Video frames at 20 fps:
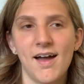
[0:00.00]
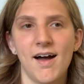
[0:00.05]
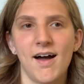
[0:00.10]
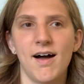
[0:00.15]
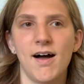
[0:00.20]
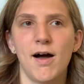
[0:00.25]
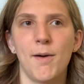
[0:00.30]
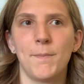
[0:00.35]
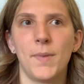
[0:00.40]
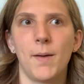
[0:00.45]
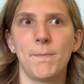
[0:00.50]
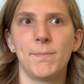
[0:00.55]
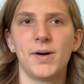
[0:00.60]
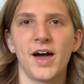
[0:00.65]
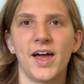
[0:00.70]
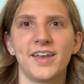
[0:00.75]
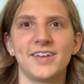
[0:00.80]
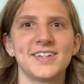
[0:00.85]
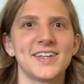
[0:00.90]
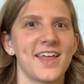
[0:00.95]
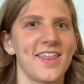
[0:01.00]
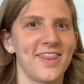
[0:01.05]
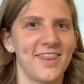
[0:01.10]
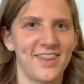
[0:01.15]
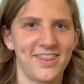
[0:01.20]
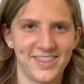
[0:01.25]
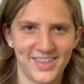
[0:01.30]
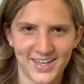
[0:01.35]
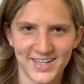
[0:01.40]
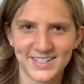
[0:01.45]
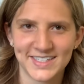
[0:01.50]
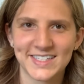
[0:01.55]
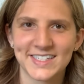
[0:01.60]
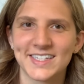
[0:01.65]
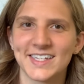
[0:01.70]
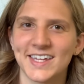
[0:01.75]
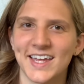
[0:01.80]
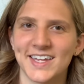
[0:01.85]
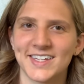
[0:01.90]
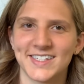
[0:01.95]
But
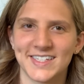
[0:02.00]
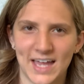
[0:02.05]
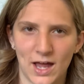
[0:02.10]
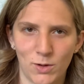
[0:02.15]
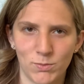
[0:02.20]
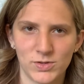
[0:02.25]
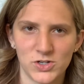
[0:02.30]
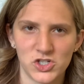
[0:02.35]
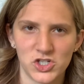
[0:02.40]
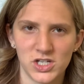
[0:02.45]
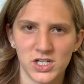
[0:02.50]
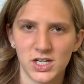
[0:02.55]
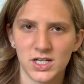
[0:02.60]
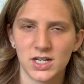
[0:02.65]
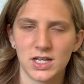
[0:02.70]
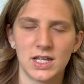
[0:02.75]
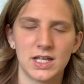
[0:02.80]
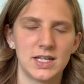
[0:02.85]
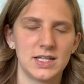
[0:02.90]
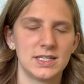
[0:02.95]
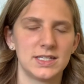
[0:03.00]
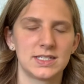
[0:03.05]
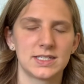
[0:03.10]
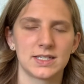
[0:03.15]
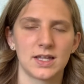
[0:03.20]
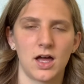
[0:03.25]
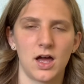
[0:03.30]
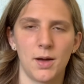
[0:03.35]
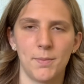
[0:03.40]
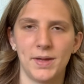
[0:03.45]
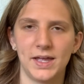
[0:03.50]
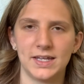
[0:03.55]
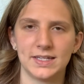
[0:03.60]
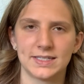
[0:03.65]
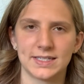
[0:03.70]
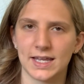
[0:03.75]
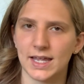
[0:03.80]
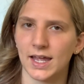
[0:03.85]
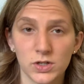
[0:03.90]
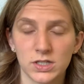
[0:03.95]
this sound machine is
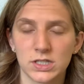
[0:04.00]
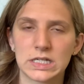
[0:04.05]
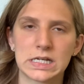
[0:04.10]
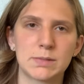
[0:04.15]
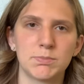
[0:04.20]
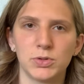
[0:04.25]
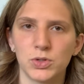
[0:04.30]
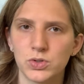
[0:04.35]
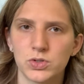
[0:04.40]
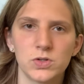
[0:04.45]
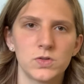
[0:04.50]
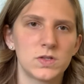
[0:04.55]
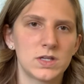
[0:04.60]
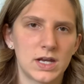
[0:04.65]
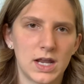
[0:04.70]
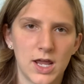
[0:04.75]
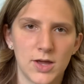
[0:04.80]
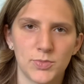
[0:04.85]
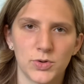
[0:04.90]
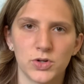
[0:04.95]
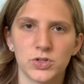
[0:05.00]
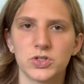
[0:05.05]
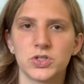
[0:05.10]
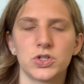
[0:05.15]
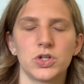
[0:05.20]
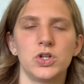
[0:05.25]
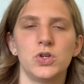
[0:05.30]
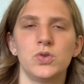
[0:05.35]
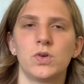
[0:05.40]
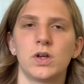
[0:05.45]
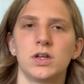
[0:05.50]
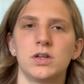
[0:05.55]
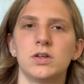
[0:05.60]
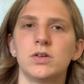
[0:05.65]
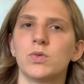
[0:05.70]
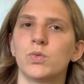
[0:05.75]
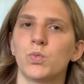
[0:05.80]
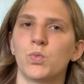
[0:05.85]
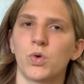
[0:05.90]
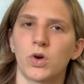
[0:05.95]
amazing. It's like Bluetooth enabled, so you
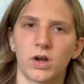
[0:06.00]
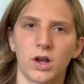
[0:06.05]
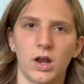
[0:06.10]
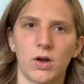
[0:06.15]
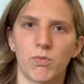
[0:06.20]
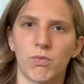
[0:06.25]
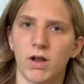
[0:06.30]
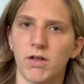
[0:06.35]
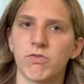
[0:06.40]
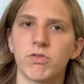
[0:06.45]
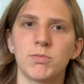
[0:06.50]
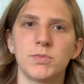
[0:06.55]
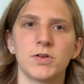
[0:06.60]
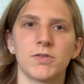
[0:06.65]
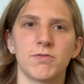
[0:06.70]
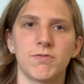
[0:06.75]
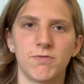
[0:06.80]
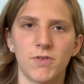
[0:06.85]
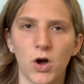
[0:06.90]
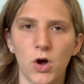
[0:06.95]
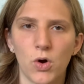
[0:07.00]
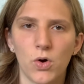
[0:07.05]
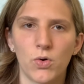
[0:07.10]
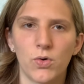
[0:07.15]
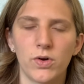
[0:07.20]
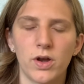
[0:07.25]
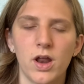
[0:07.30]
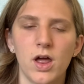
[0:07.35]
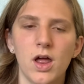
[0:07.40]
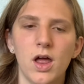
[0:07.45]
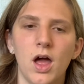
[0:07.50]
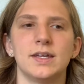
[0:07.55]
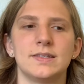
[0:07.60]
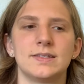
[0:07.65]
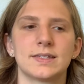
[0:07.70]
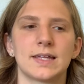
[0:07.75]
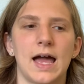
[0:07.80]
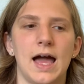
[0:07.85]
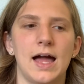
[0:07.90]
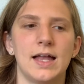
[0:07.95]
can work it right from your phone.
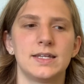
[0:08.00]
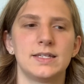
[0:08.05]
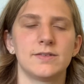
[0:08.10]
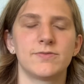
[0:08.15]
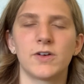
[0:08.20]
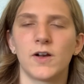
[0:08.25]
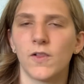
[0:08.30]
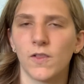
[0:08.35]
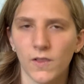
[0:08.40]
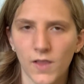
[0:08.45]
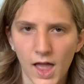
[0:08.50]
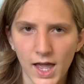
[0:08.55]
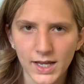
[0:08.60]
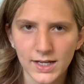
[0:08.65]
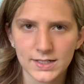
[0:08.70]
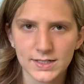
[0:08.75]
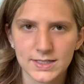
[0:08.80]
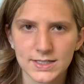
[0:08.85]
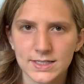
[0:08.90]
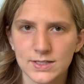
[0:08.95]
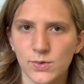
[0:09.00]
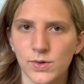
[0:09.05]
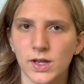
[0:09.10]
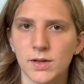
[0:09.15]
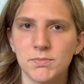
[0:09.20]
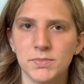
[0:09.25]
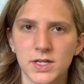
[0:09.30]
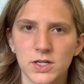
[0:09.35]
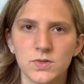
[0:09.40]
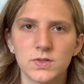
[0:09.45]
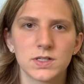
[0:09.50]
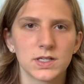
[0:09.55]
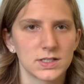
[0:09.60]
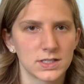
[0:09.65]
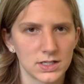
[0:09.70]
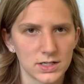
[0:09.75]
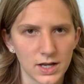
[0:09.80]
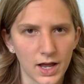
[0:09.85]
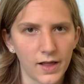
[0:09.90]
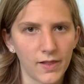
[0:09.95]
It's got different lights, so it can be used as
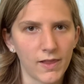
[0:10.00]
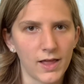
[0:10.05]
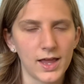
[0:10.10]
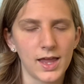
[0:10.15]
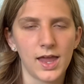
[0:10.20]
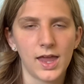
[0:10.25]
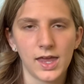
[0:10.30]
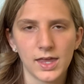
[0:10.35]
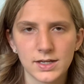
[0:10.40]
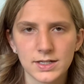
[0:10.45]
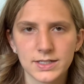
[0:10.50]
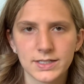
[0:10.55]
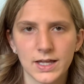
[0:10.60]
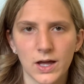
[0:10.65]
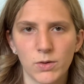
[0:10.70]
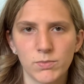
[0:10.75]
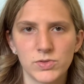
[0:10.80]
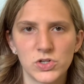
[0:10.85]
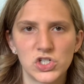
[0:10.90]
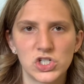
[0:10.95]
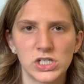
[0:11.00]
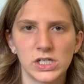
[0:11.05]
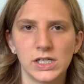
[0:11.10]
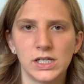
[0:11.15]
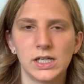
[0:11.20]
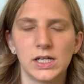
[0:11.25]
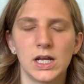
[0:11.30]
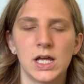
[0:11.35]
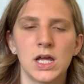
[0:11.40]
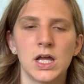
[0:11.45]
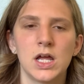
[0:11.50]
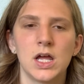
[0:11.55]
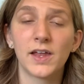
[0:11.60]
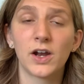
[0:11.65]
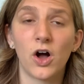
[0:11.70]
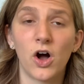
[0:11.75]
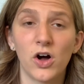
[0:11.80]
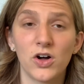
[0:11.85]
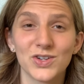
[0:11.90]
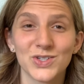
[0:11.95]
a night light and a sound machine. And
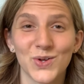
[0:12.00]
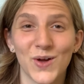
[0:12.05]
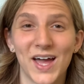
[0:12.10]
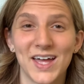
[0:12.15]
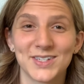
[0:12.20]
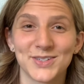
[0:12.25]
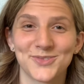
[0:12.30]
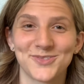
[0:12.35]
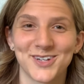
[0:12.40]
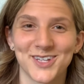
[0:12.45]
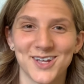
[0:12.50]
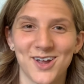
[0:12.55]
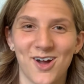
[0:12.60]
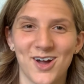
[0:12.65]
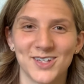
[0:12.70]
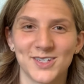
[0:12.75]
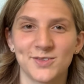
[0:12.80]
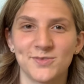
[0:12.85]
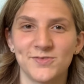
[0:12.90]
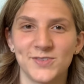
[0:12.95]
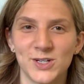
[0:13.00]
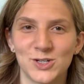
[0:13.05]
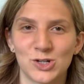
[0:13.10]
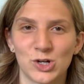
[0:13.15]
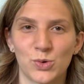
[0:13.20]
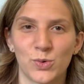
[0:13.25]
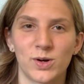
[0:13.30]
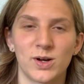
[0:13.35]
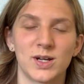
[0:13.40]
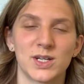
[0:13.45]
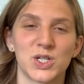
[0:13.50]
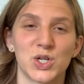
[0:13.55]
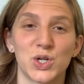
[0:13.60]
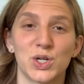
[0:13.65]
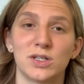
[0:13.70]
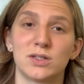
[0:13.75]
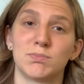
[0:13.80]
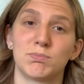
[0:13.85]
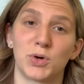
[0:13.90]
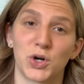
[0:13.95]
it also has a really awesome feature where it
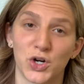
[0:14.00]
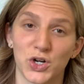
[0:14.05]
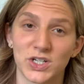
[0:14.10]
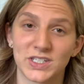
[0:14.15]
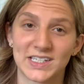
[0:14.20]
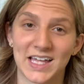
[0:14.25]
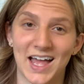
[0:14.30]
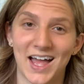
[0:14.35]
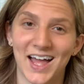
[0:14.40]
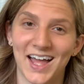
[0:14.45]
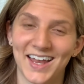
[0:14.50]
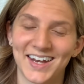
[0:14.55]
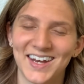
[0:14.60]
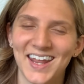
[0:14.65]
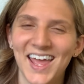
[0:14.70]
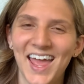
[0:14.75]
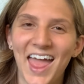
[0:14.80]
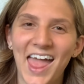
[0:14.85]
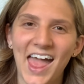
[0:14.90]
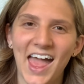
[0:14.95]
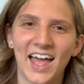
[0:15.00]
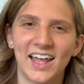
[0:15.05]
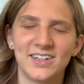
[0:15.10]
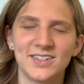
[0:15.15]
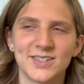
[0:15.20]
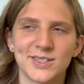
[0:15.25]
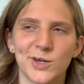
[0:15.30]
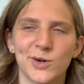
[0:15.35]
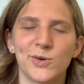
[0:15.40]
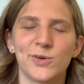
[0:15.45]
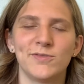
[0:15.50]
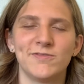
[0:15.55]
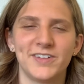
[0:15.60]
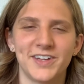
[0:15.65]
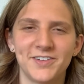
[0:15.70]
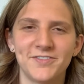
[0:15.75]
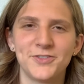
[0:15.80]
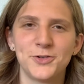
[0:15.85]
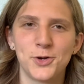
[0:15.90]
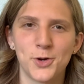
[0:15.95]
turns birds on. And so
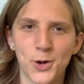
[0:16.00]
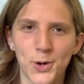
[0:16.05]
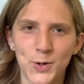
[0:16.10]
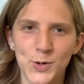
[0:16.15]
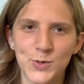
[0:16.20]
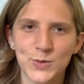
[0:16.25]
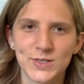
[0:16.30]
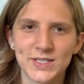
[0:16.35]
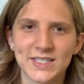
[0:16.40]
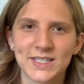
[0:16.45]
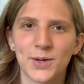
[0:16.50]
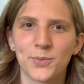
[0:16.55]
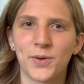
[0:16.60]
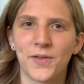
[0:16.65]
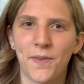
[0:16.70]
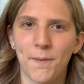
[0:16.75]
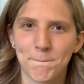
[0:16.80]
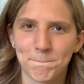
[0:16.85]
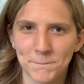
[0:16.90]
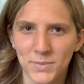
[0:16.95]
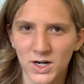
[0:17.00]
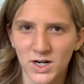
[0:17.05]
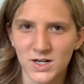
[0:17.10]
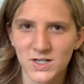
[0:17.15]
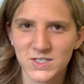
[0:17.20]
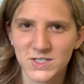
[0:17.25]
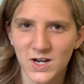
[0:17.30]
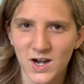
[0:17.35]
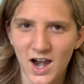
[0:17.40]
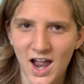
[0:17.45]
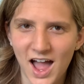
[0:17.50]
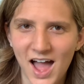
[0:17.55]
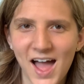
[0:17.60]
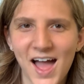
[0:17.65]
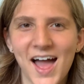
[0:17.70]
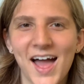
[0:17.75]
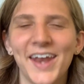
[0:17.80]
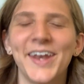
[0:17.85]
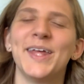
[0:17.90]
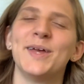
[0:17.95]
Viv knows that when the birds are
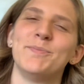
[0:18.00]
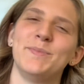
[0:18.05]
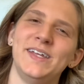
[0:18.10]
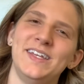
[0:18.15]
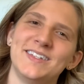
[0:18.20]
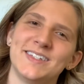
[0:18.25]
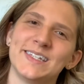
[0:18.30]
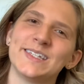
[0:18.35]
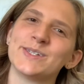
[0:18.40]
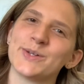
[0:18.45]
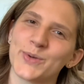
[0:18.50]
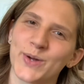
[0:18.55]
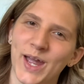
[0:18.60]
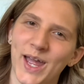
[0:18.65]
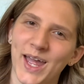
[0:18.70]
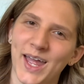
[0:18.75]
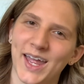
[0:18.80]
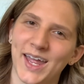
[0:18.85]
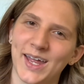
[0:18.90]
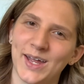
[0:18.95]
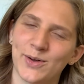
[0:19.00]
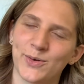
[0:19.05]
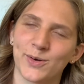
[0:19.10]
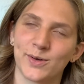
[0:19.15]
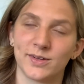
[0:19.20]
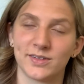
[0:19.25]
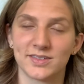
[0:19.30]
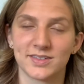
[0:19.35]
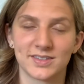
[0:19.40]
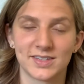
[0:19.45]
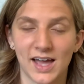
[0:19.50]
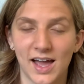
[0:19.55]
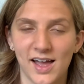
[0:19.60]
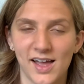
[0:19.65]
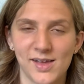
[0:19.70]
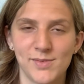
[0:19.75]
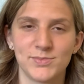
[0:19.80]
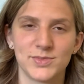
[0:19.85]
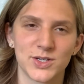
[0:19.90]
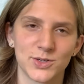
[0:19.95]
on, it means it's okay or it's
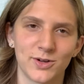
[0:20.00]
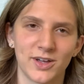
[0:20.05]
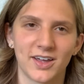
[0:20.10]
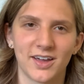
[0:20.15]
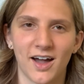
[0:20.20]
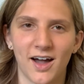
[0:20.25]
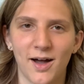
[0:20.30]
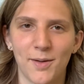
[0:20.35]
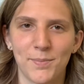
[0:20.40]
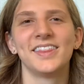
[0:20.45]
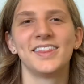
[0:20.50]
time to wake up.